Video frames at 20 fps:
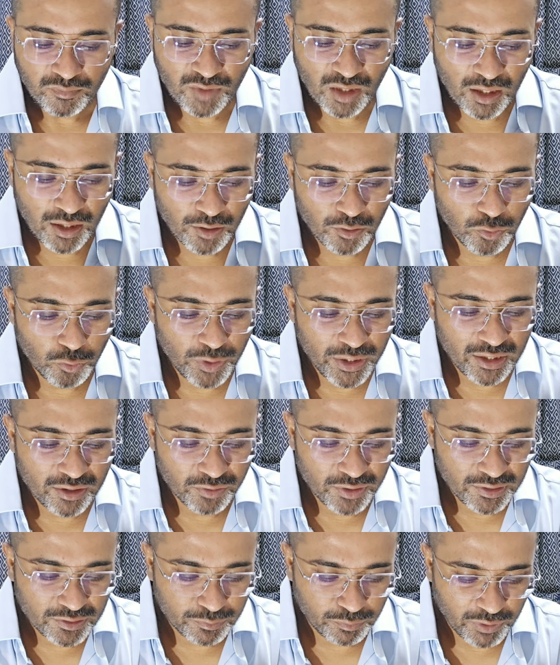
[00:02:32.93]
a quick
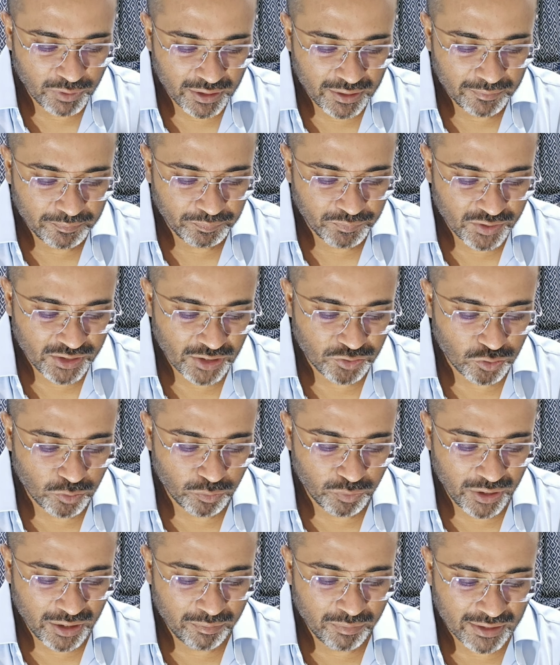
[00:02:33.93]
respray just to
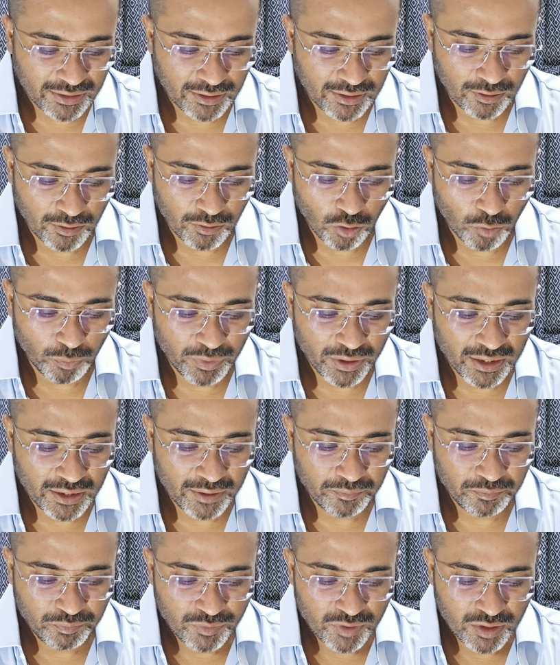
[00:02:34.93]
bring back the
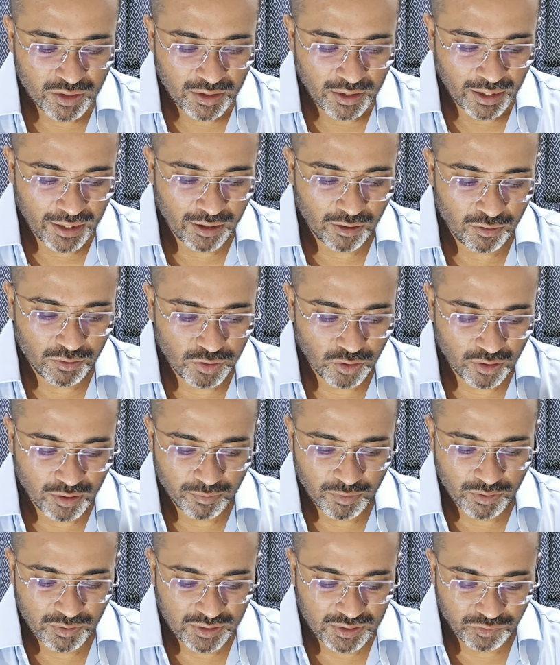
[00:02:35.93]
opening. And I will talk
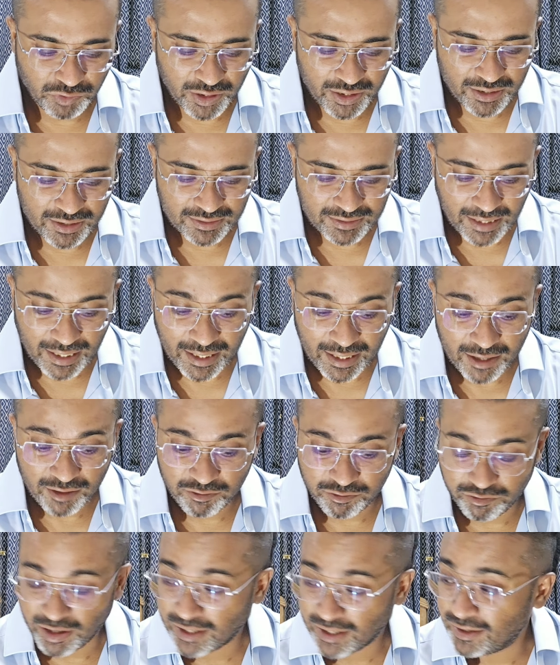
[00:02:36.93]
about this fragrance. I
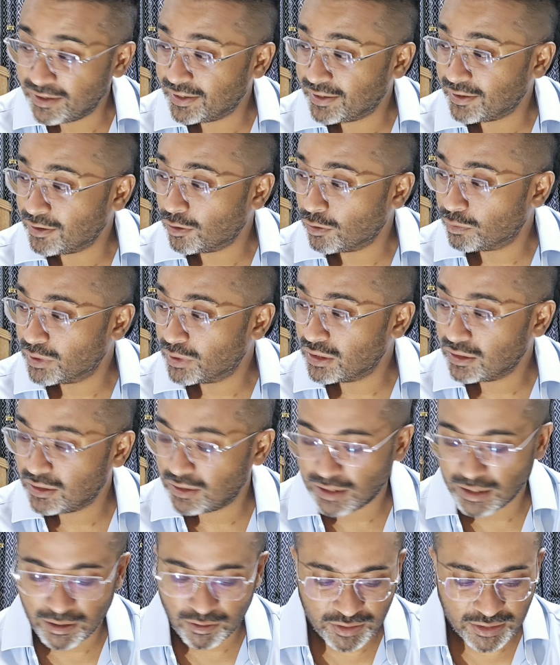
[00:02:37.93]
have Fragrantica open.
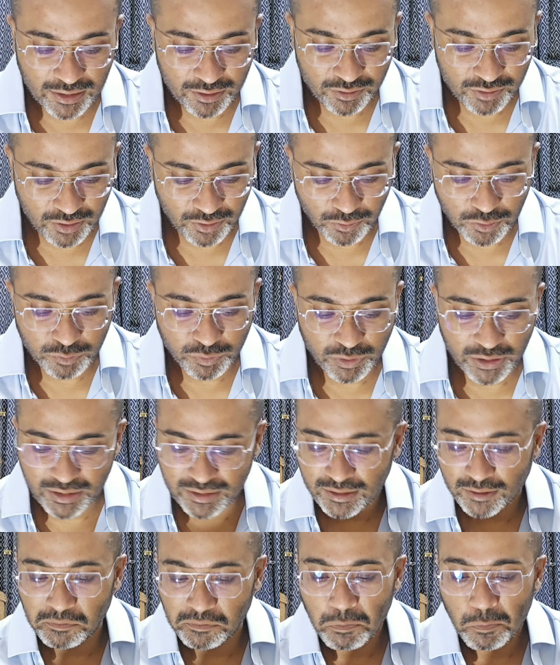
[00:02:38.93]
And I'll tell you the notes
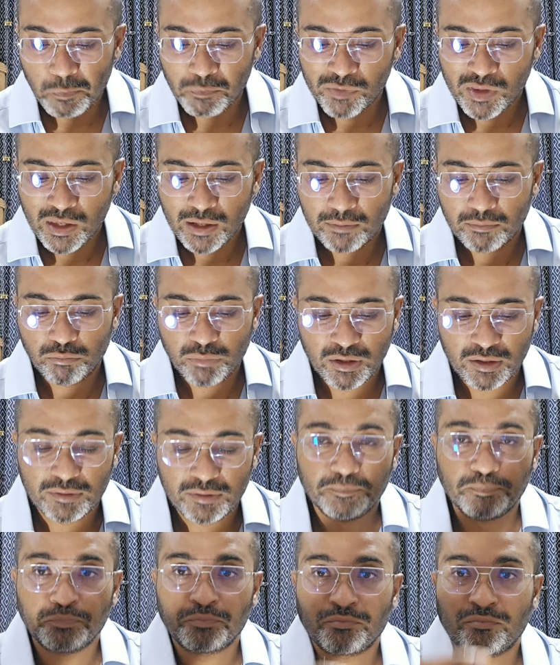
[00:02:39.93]
breakdown.
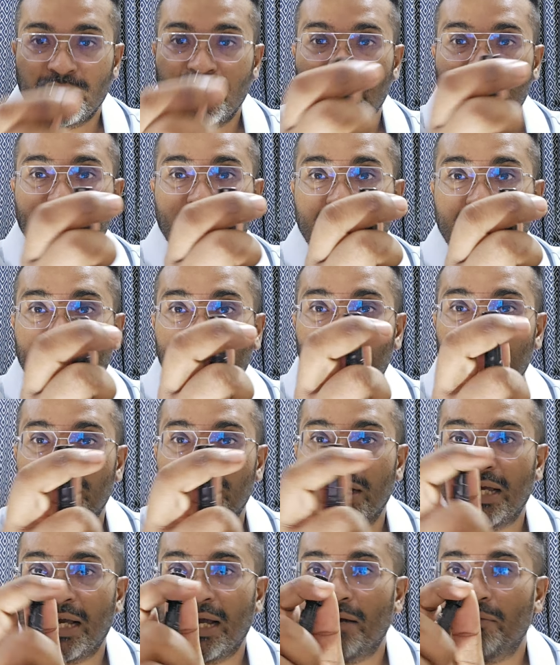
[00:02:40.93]
But this one comes with
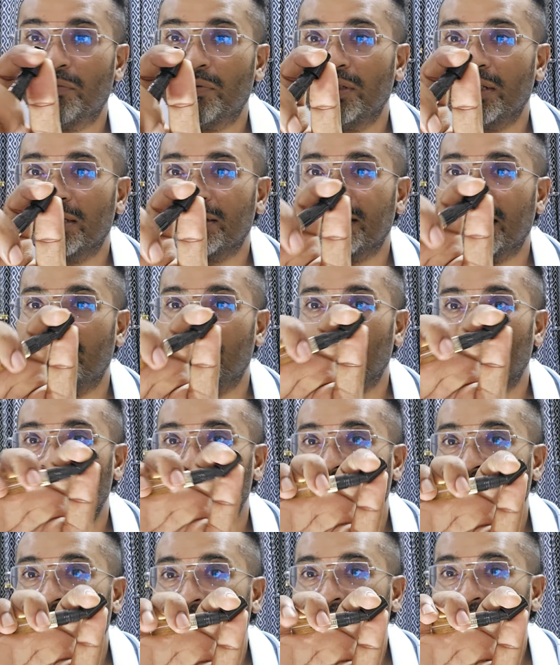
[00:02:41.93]
the cap, the sample.
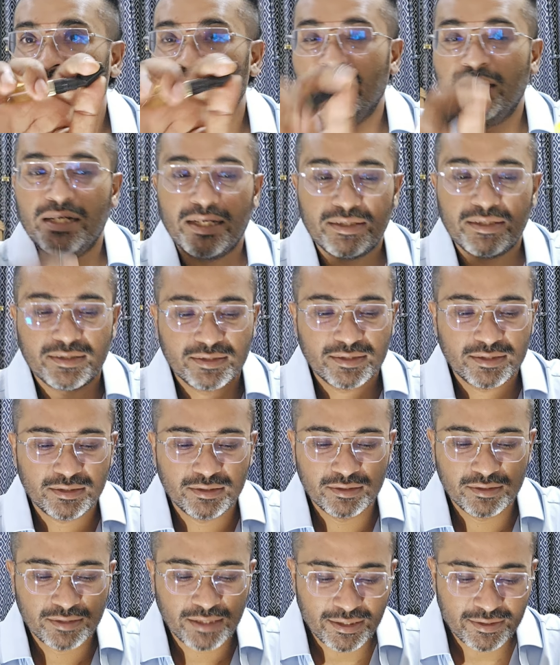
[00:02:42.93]
Okay, really nice
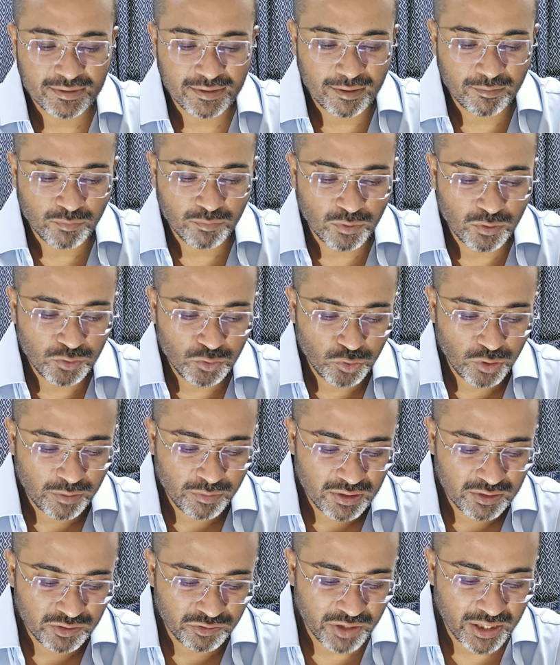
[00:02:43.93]
size sample. 2
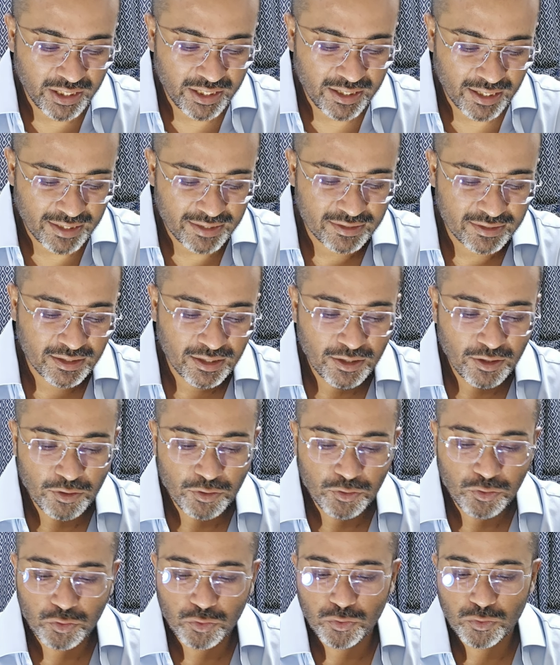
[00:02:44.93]
ml is very nice
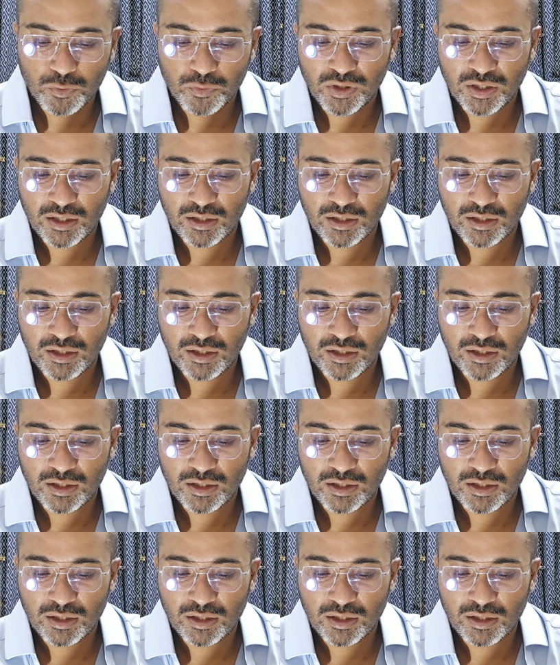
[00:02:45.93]
to